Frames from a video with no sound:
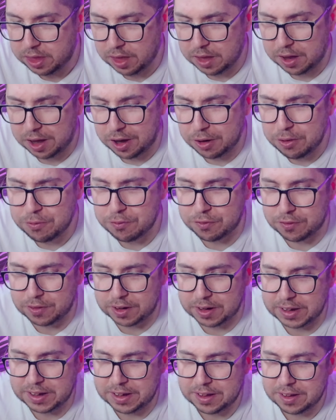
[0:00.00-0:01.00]

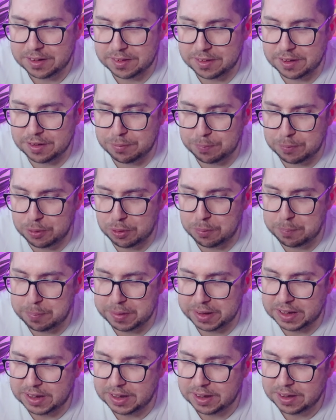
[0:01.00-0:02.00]
hopefully this will
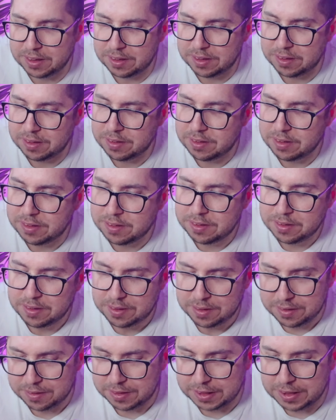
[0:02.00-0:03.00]
be
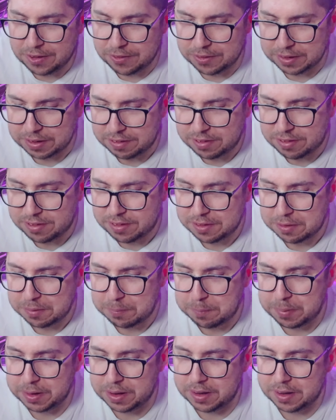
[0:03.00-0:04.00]
nice,
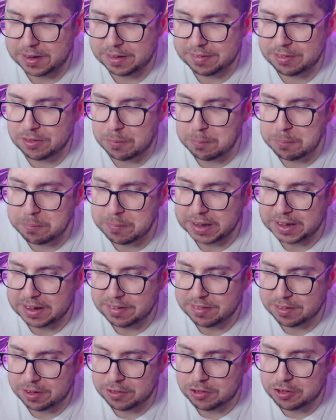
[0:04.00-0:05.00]
but it's not
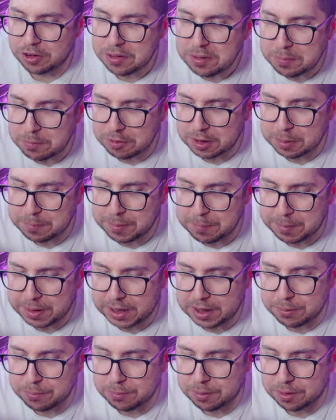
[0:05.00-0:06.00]
meat, so it shouldn't really make
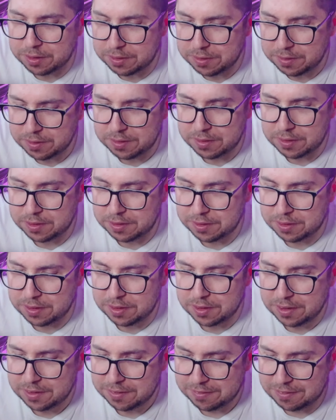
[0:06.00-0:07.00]
me ill.
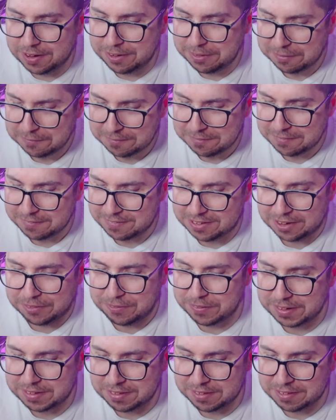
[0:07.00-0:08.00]

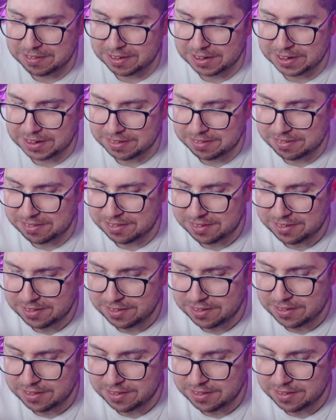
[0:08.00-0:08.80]
So as it says.